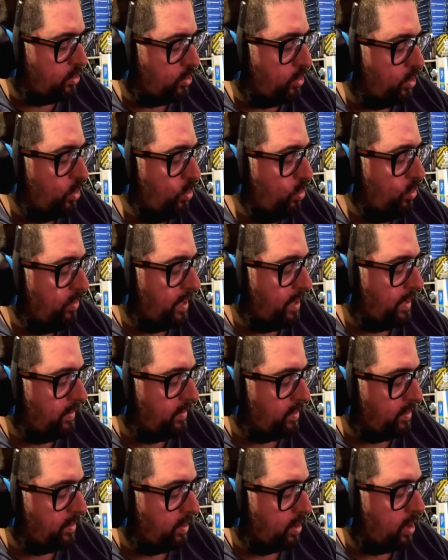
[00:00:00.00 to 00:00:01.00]
two things
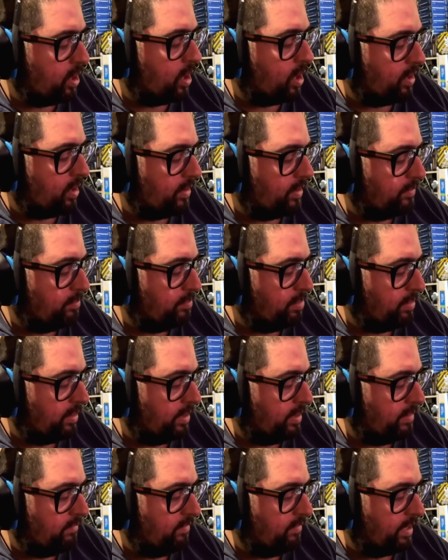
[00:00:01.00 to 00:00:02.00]
on the cards, but
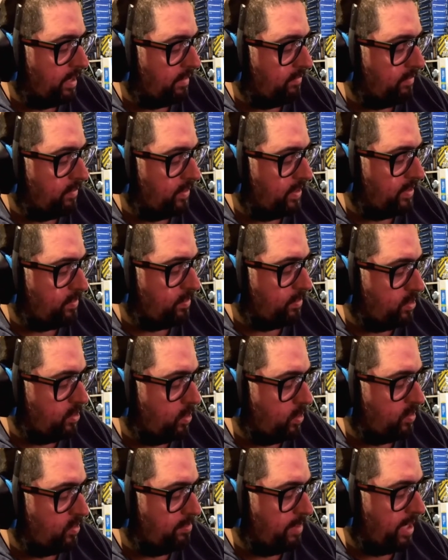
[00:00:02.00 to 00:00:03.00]
like for this one,
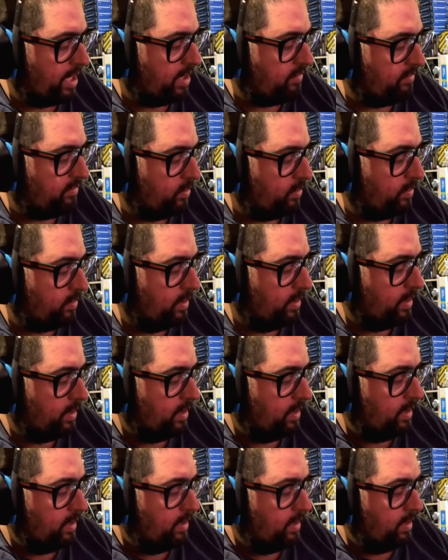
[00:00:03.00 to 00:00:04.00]
chosen battlefield,
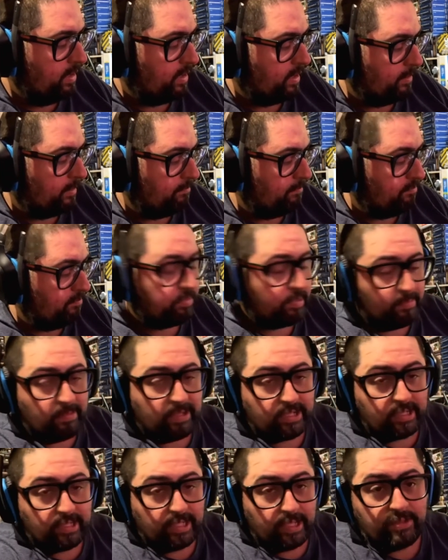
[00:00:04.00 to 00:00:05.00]
pretty
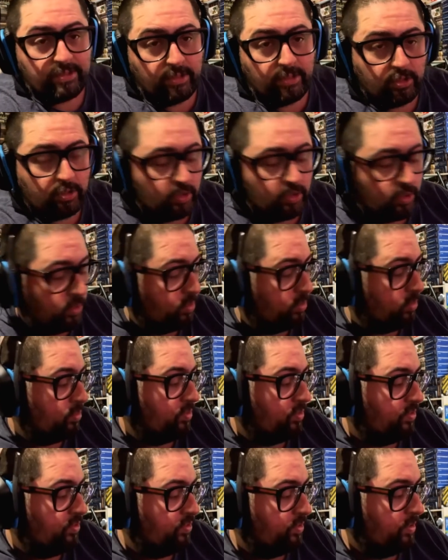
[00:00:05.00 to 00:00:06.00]
much allows you to
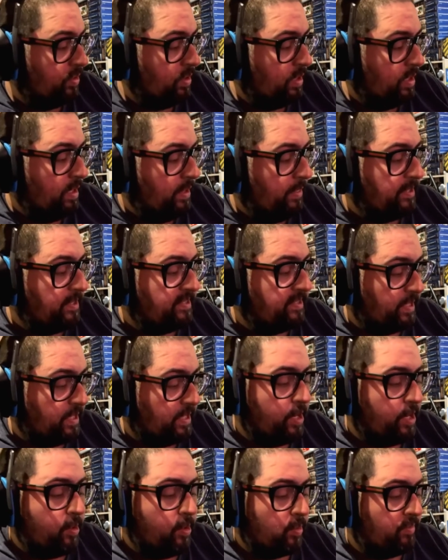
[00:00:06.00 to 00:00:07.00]
choose the
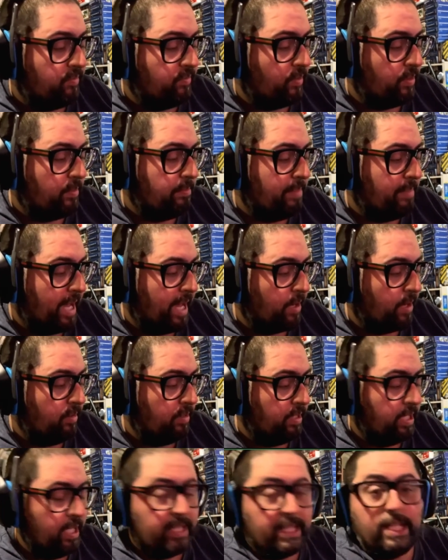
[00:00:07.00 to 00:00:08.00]
scenario for the battle,
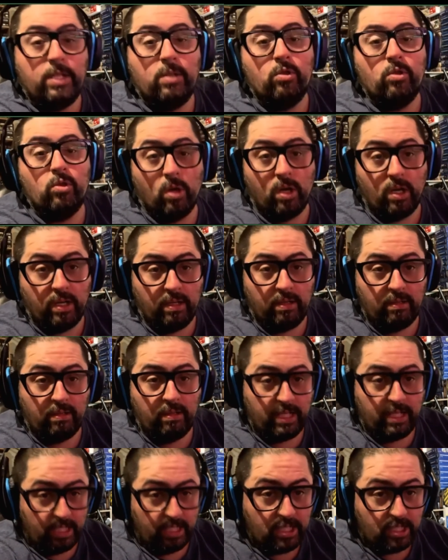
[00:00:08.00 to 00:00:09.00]
and then you draw
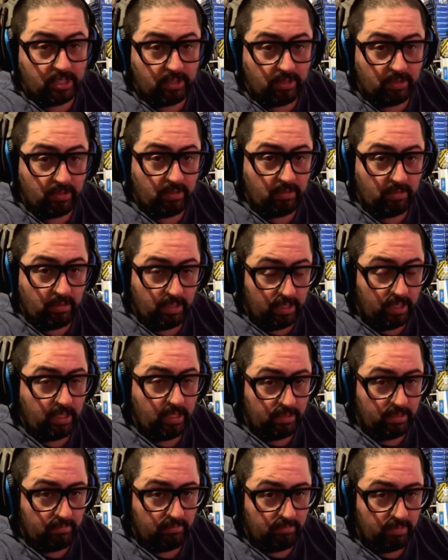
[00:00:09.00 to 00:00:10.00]
an additional
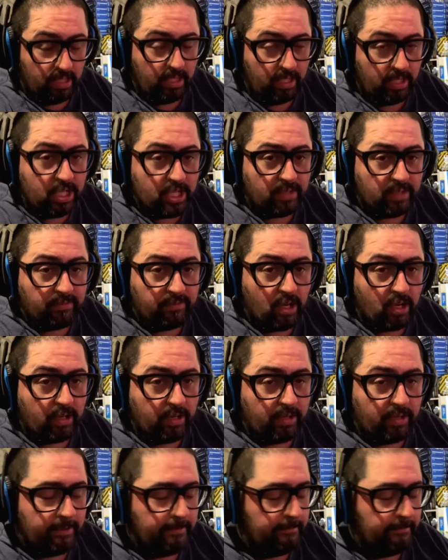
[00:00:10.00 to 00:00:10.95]
initiative card.